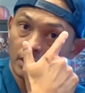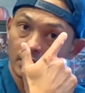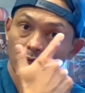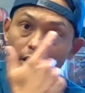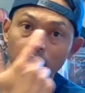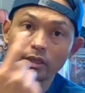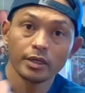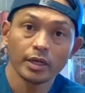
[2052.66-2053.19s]

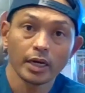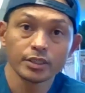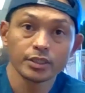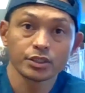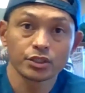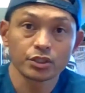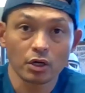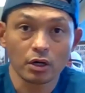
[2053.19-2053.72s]
And then I
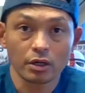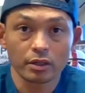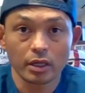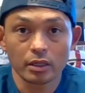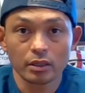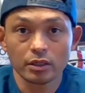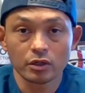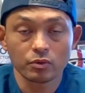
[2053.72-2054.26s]
saw
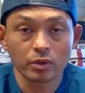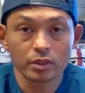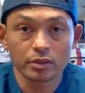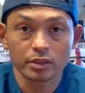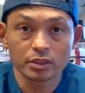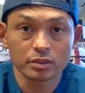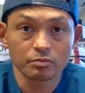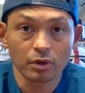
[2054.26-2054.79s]
that you know what
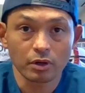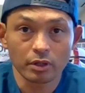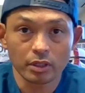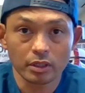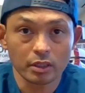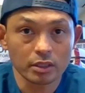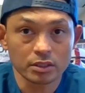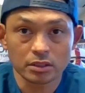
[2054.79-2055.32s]
this
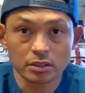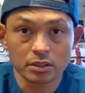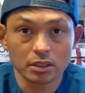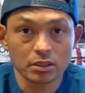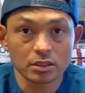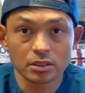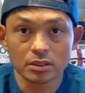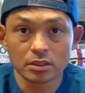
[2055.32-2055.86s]
marketing is
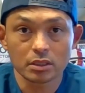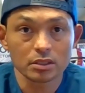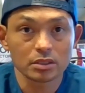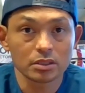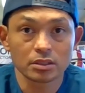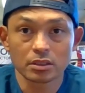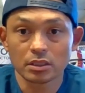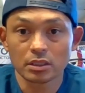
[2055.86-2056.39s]
is
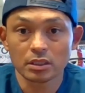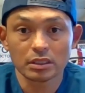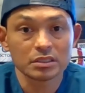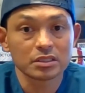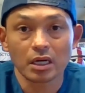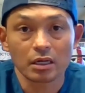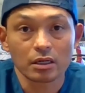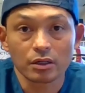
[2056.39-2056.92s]
is is
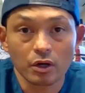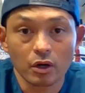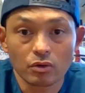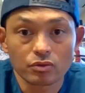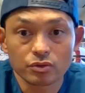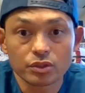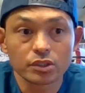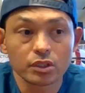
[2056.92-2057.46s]
gonna go.
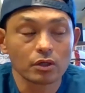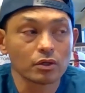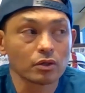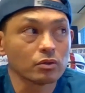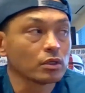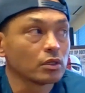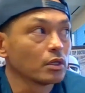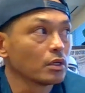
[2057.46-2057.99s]

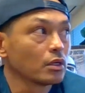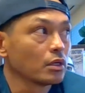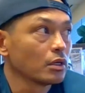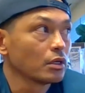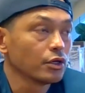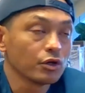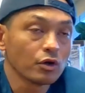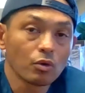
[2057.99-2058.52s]
So,
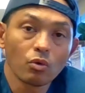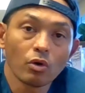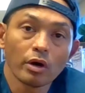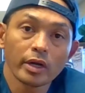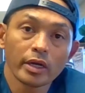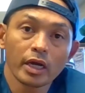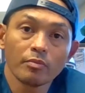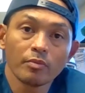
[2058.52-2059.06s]
you know, one
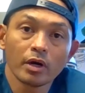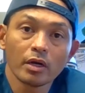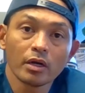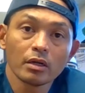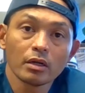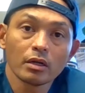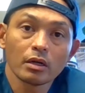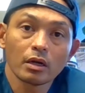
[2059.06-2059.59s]
I got my
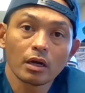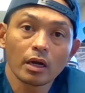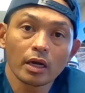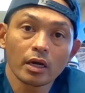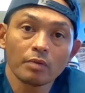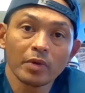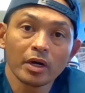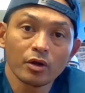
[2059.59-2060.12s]
I
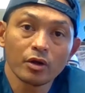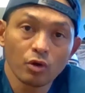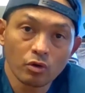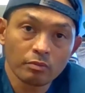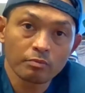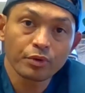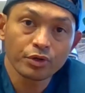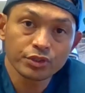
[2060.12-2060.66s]
got my okay. own
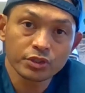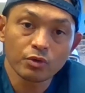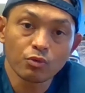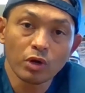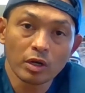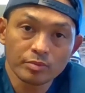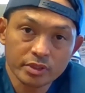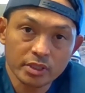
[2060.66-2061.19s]
personal
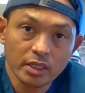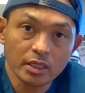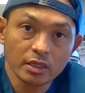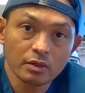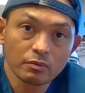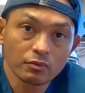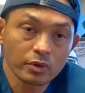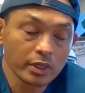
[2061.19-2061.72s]
website
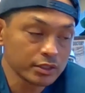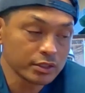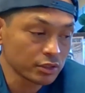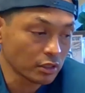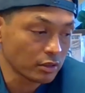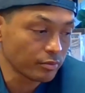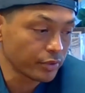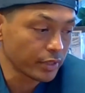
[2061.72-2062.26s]
when I
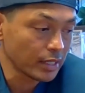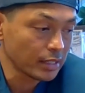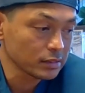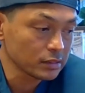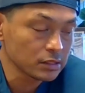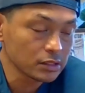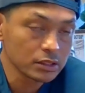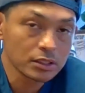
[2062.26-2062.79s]
started
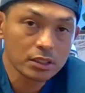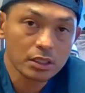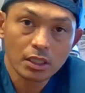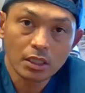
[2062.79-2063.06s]
practice,